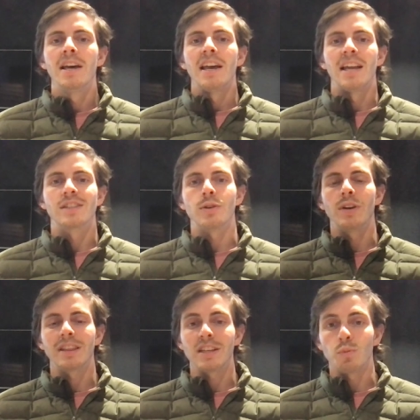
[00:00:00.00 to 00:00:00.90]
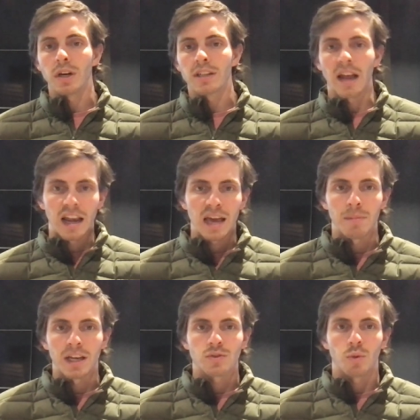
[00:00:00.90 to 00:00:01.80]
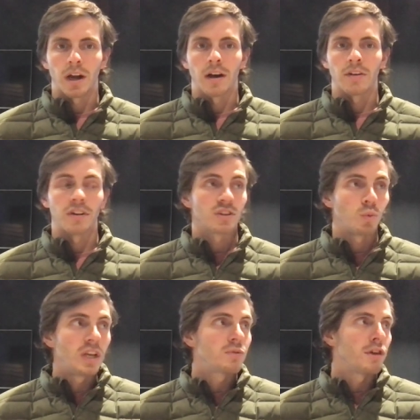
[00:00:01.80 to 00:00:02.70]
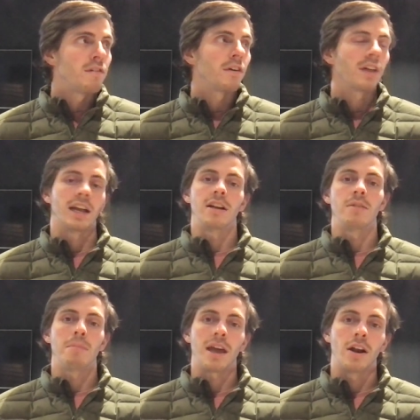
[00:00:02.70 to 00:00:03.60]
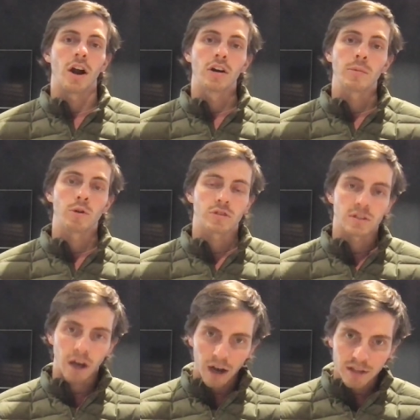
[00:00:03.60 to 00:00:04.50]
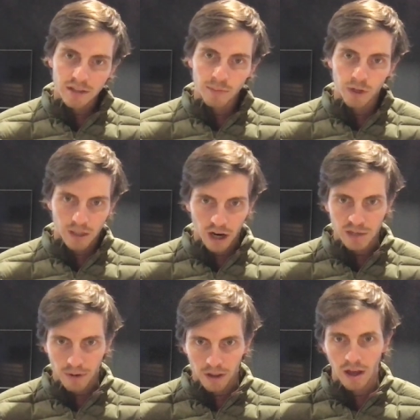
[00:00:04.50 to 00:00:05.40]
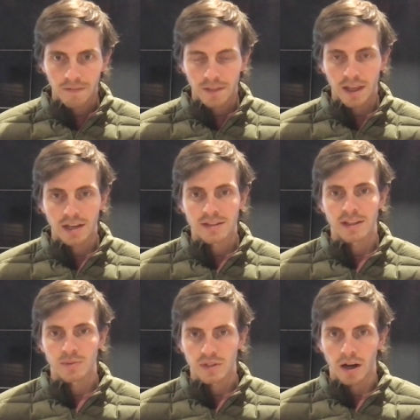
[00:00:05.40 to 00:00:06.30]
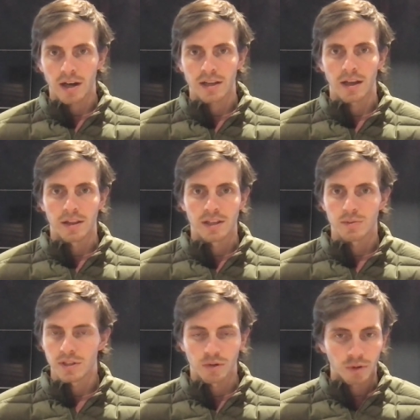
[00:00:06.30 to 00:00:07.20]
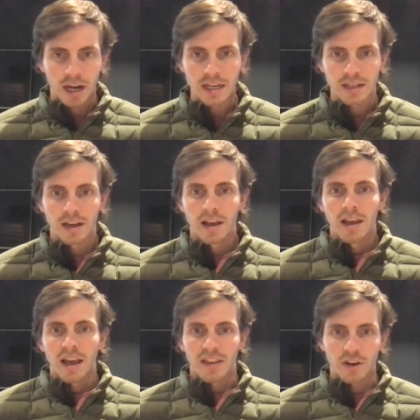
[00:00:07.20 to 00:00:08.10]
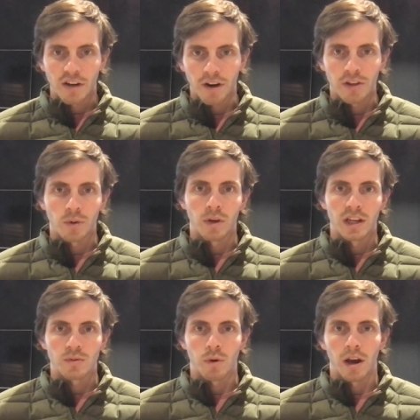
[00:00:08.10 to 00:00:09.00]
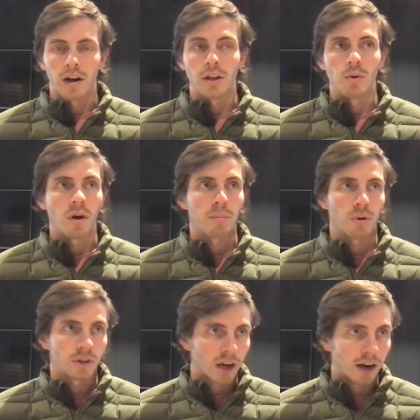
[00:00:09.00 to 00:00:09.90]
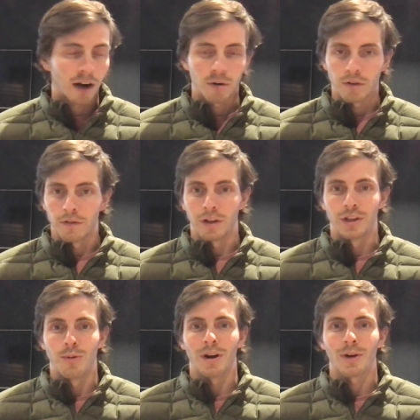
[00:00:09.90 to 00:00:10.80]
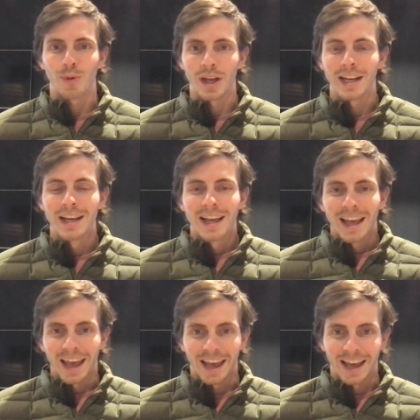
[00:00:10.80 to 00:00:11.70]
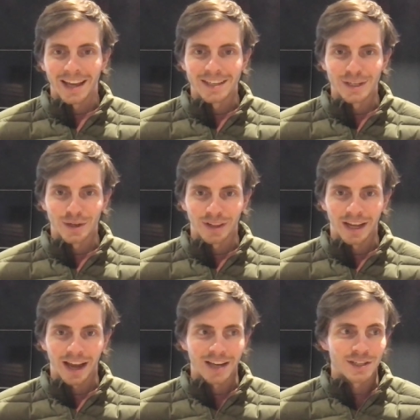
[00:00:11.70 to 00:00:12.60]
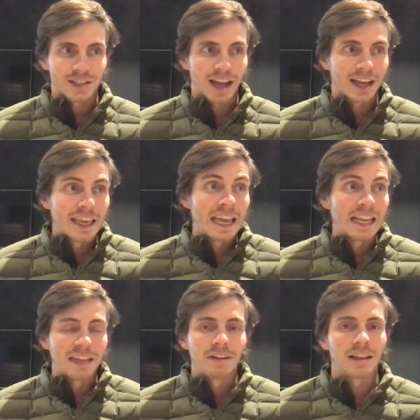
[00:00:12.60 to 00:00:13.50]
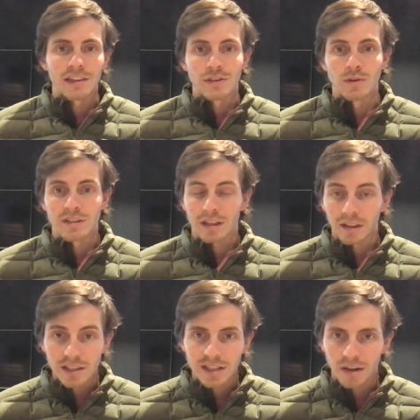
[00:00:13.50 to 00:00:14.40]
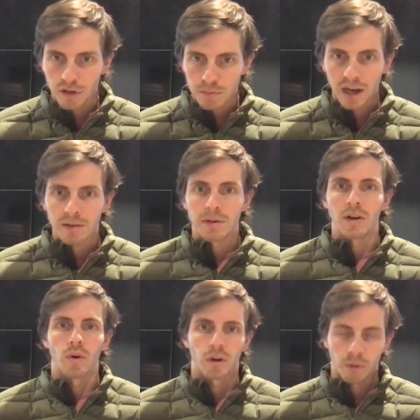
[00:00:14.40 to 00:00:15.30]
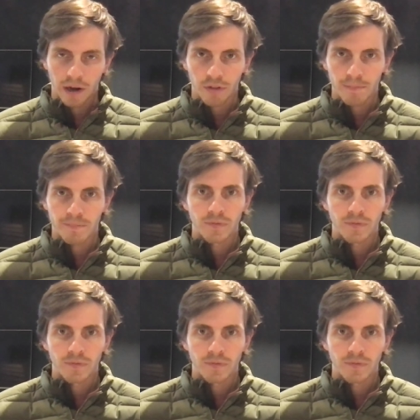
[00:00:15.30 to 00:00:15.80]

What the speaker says: And so you get these weird dynamics where there's weeks where you feel like, man, our group culture is awesome. We talked about a lot of things. This was great. And then you have other weeks where you want to pull your hair out. You feel like you want to quit. And you're like, I can't even get the students to listen and respect me or corral them.